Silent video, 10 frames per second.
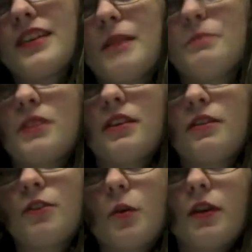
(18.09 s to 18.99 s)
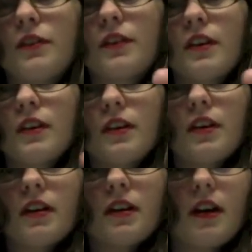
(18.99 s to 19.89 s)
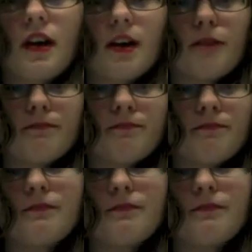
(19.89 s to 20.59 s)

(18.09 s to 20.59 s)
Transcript: It's empty, of course. Um,